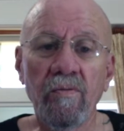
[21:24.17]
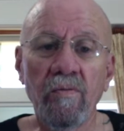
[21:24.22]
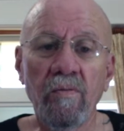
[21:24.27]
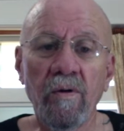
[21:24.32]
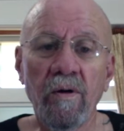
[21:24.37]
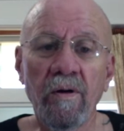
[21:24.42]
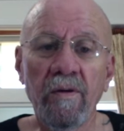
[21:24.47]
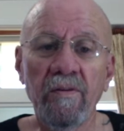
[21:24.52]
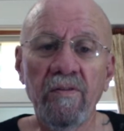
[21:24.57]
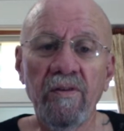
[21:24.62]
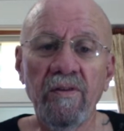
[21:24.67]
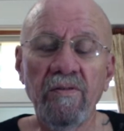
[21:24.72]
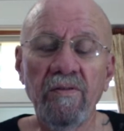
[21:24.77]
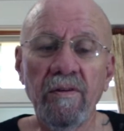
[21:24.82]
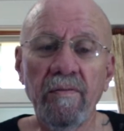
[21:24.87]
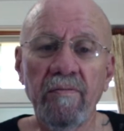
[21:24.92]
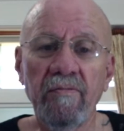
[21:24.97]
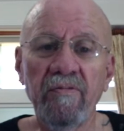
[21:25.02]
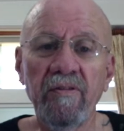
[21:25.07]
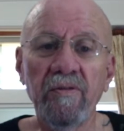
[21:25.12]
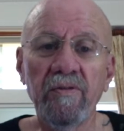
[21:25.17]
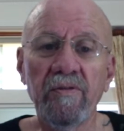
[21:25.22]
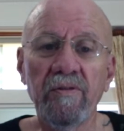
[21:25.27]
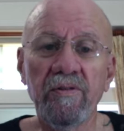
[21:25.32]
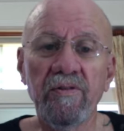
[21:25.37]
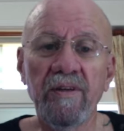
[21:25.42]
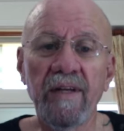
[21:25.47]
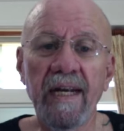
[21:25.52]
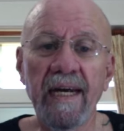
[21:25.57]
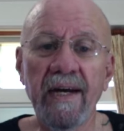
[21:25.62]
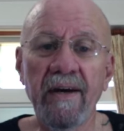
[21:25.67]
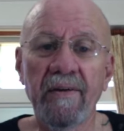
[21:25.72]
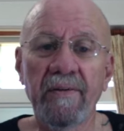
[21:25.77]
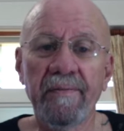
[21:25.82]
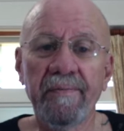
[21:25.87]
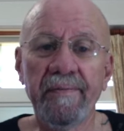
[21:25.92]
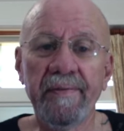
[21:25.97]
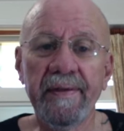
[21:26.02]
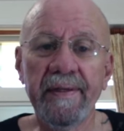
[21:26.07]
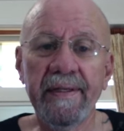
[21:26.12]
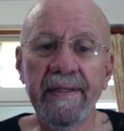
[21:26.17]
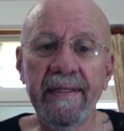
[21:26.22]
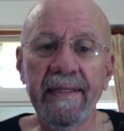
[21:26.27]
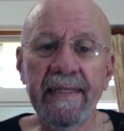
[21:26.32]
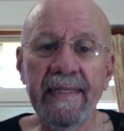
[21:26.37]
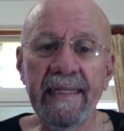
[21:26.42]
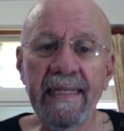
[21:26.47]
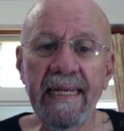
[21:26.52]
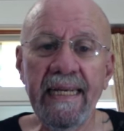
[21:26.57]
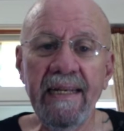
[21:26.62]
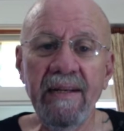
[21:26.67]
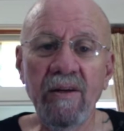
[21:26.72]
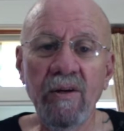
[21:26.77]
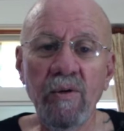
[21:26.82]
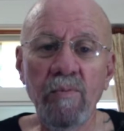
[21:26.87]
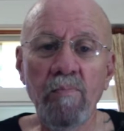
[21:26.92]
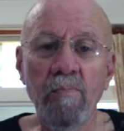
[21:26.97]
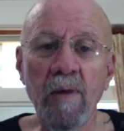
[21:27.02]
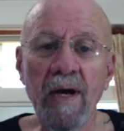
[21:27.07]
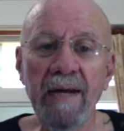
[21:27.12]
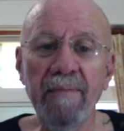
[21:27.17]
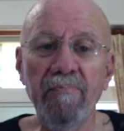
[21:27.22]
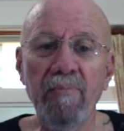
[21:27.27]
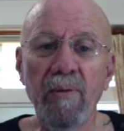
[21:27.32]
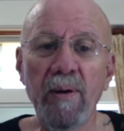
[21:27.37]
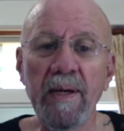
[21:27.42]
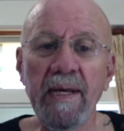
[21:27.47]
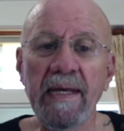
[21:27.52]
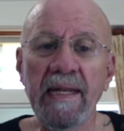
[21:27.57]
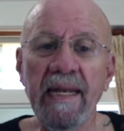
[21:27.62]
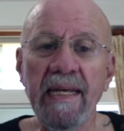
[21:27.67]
our system filters it out. And then my brain,